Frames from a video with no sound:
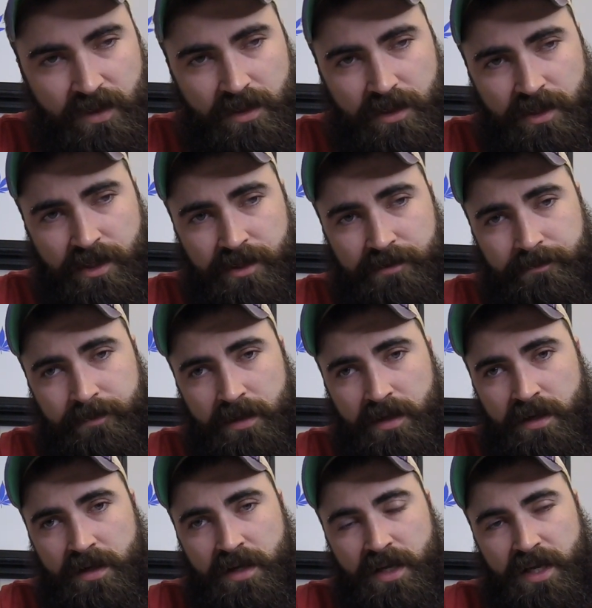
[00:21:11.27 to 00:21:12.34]
You know,
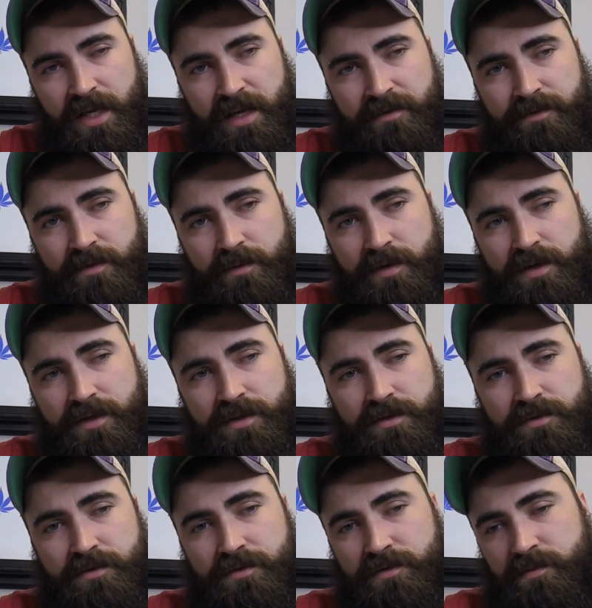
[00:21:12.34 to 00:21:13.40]
if you were
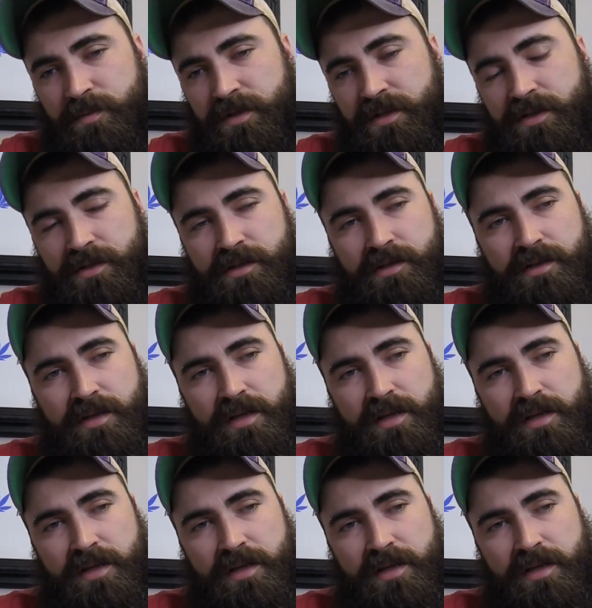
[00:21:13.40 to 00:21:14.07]
to be,